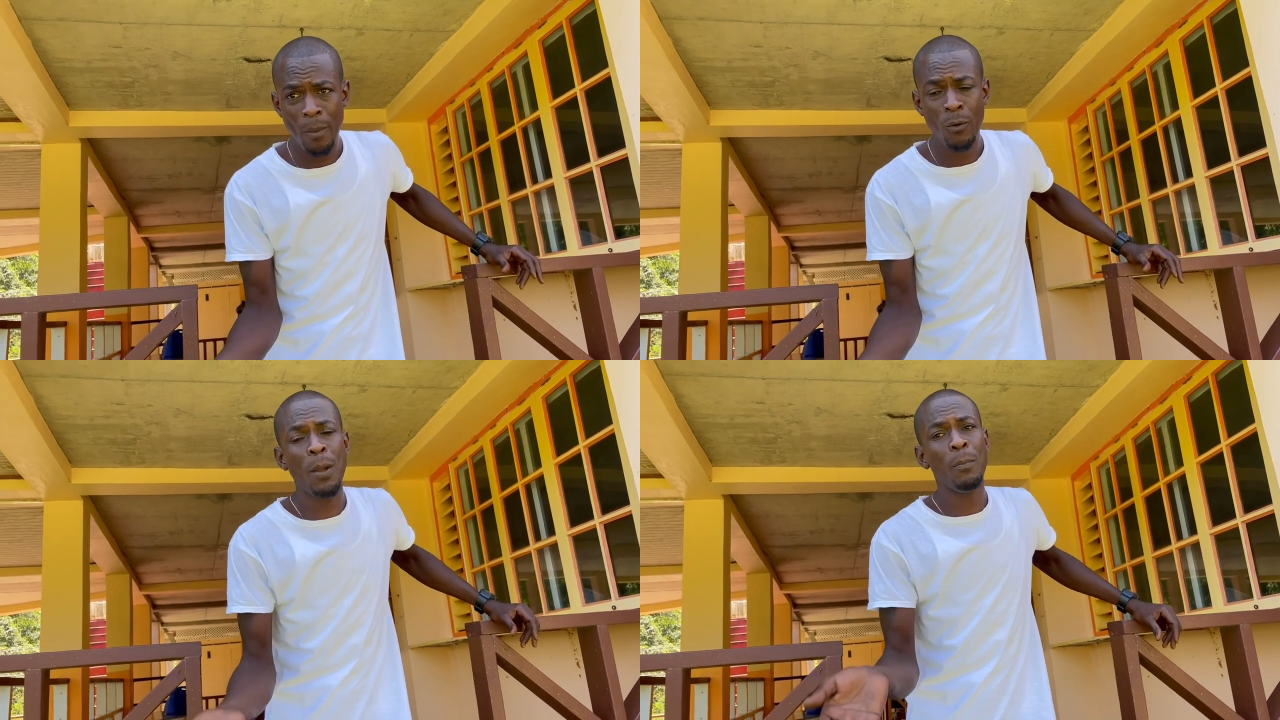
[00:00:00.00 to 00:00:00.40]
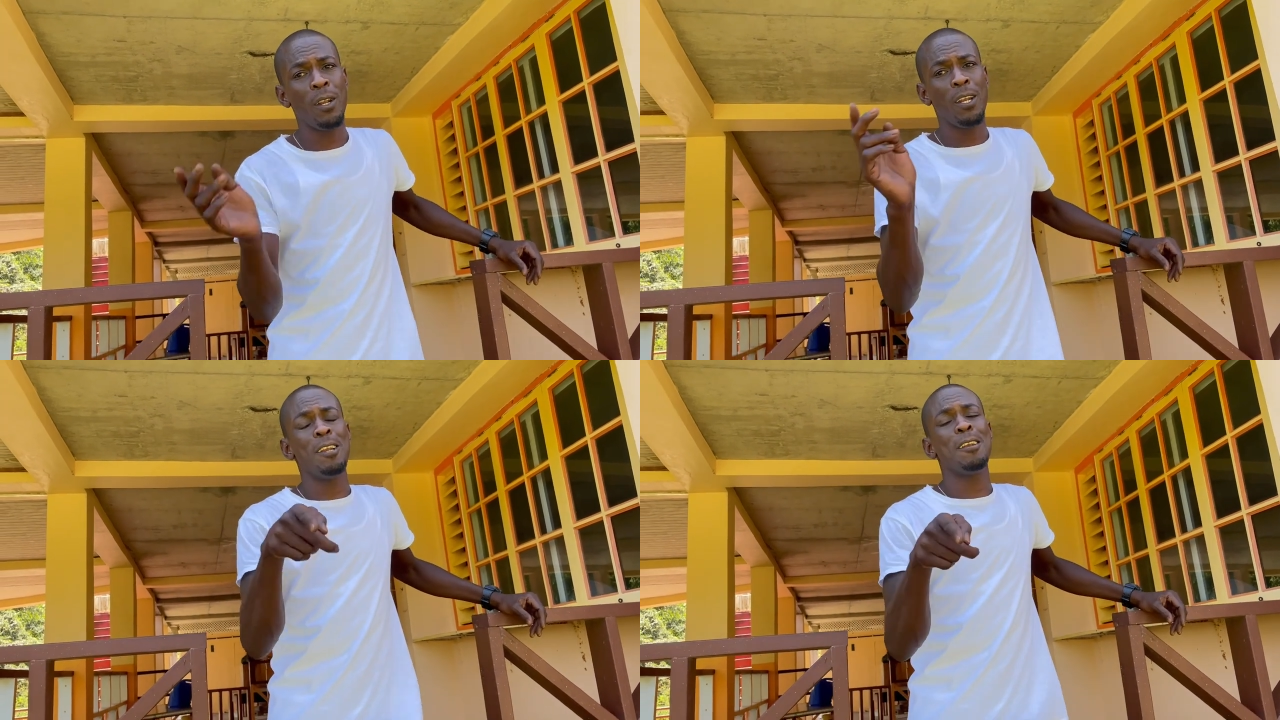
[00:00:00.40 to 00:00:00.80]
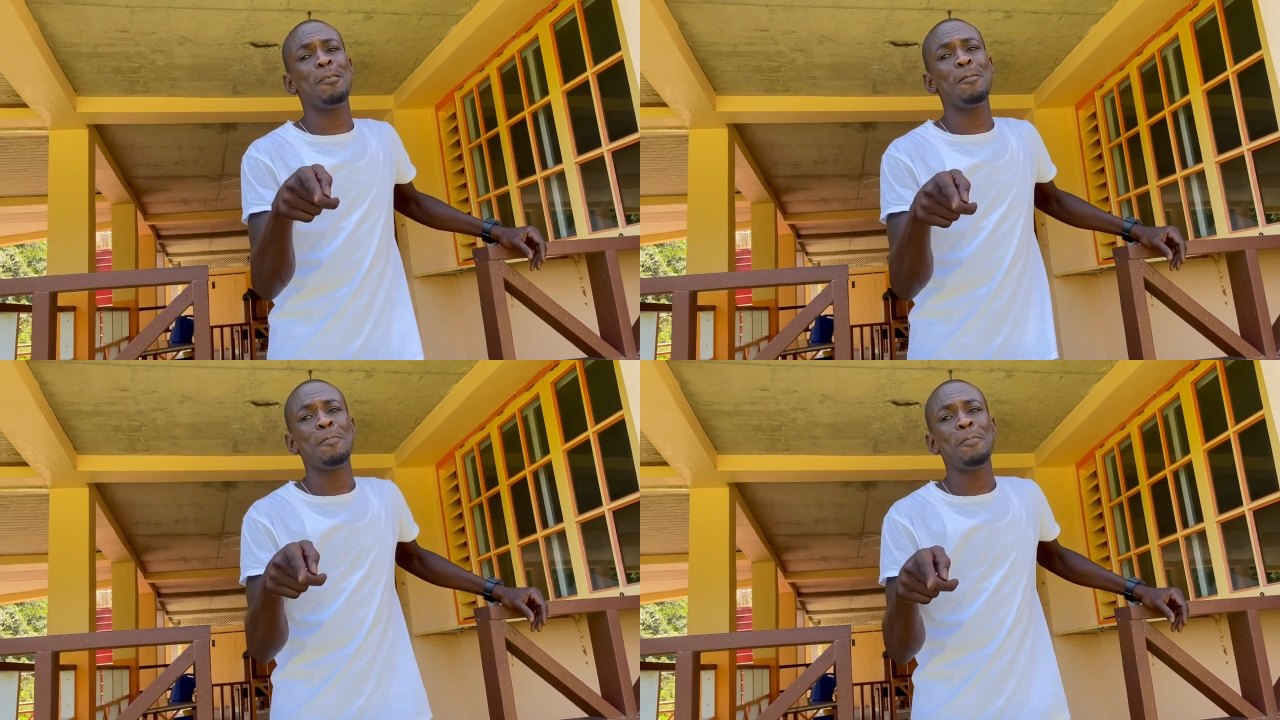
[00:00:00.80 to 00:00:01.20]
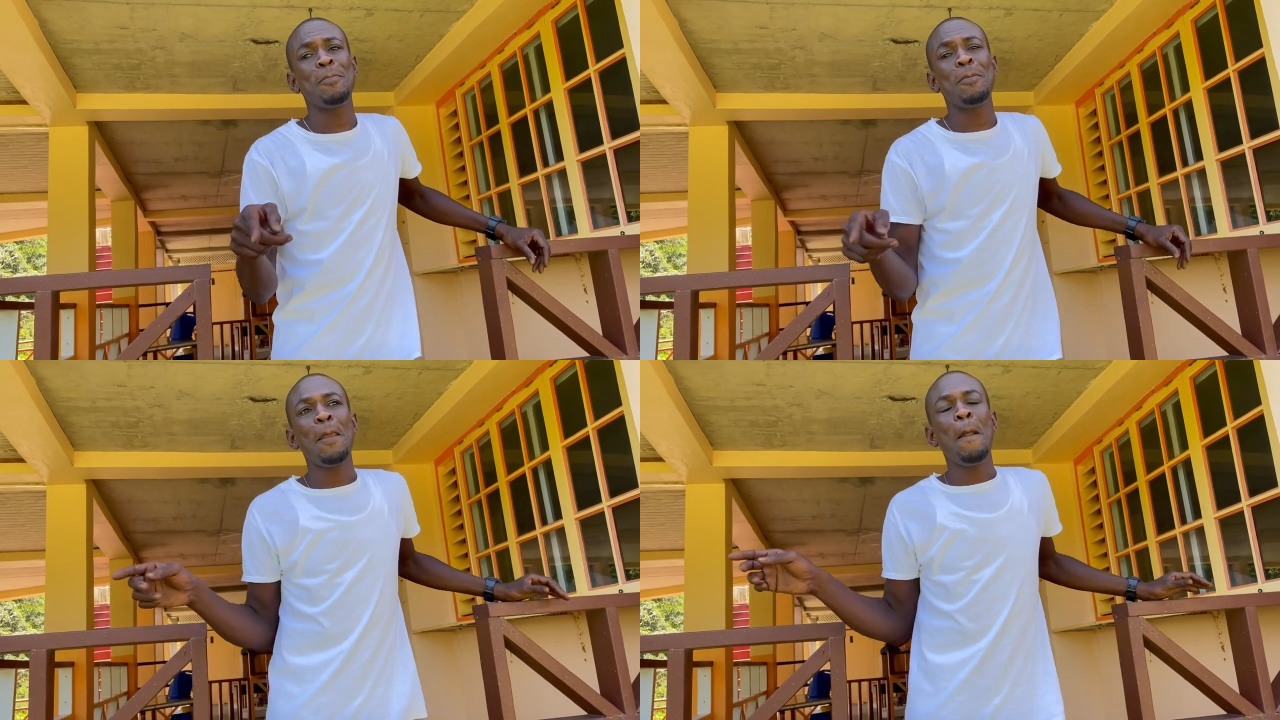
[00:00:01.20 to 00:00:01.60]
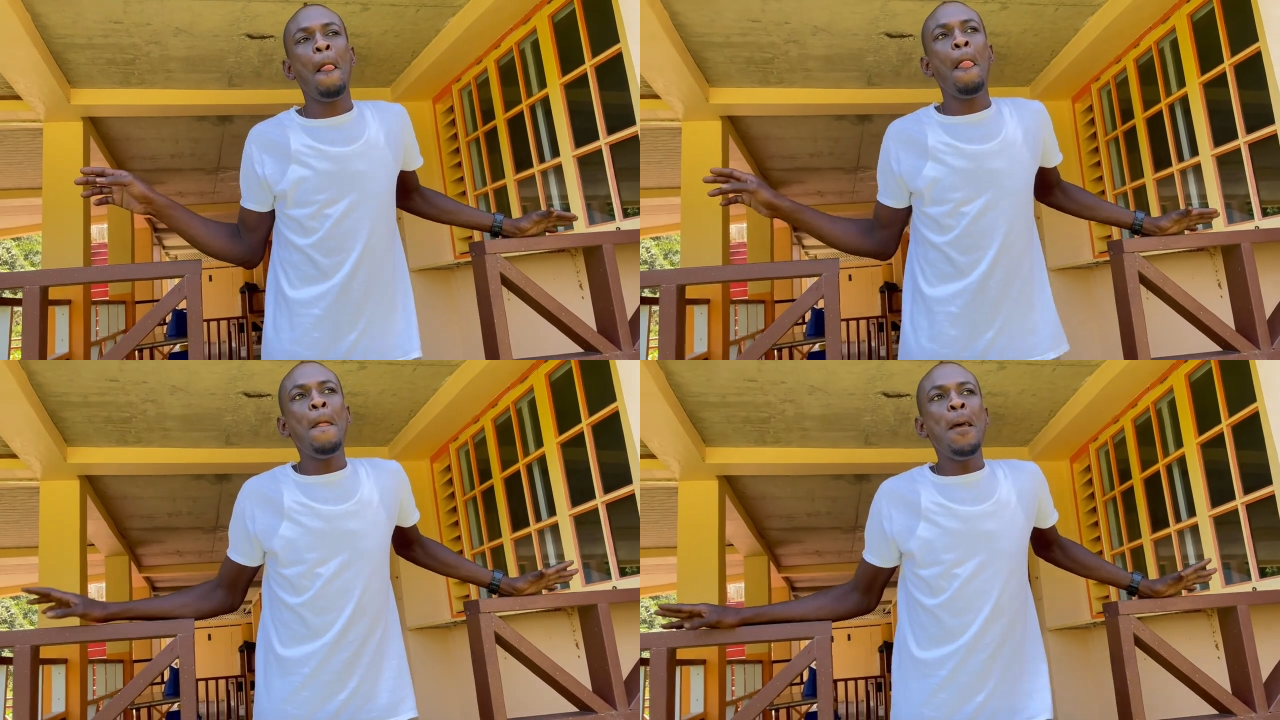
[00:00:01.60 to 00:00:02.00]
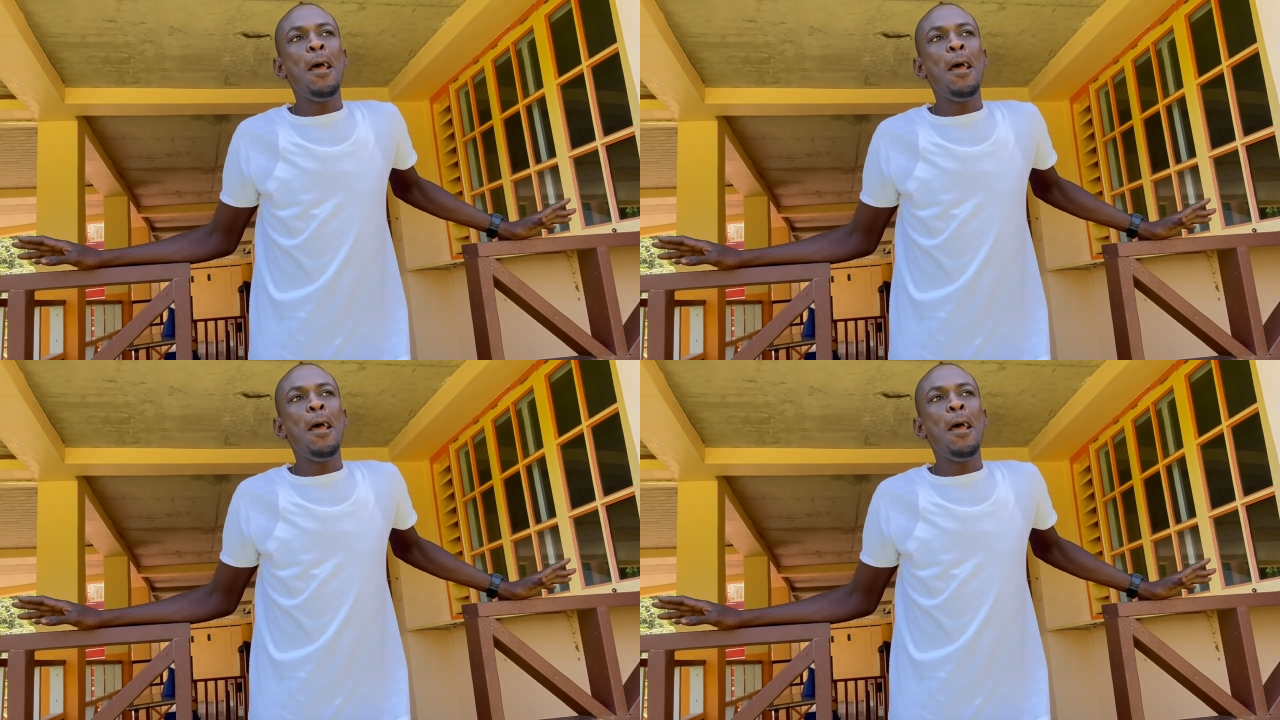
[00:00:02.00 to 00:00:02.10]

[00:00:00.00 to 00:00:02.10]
Right? What do people use that in? I'm really curious.